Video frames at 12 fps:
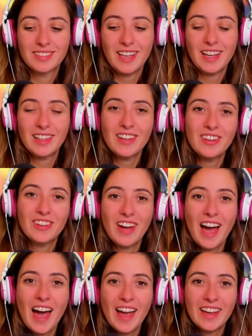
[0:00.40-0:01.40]
Hello,
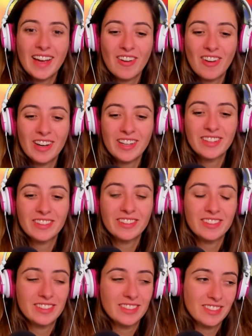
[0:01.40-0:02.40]
hi, how are you?
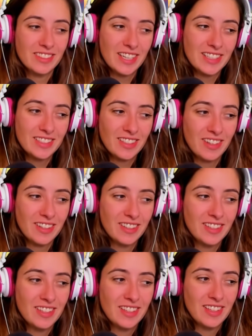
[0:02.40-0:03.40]
You guys are
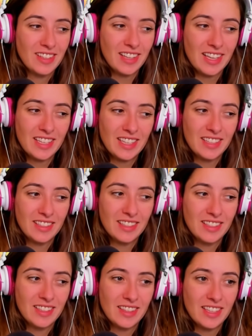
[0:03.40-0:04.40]
liking
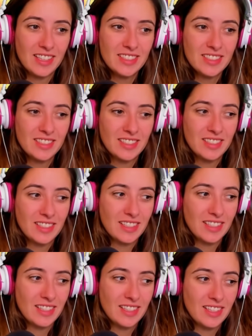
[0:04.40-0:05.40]
this
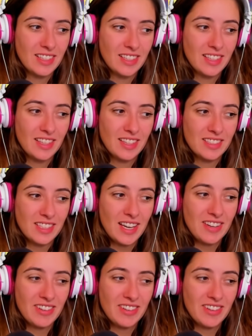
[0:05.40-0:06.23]
guy?